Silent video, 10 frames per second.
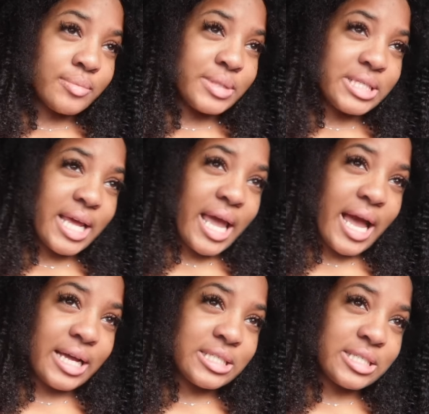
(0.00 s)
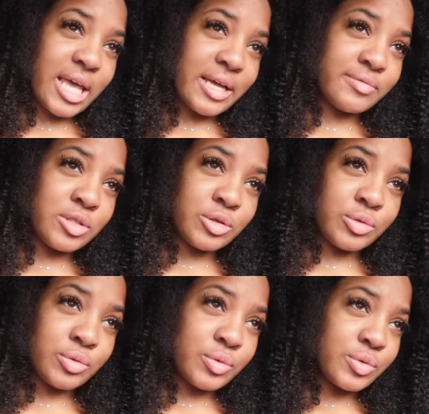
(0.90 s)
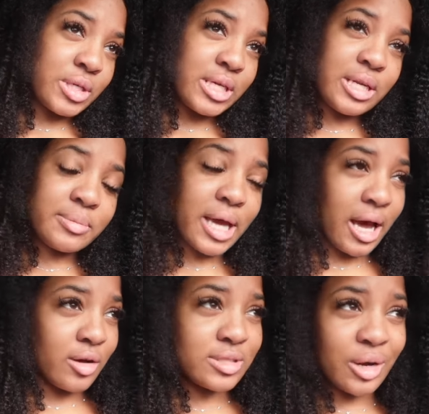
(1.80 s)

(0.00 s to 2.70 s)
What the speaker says: today I just have to clean up the house.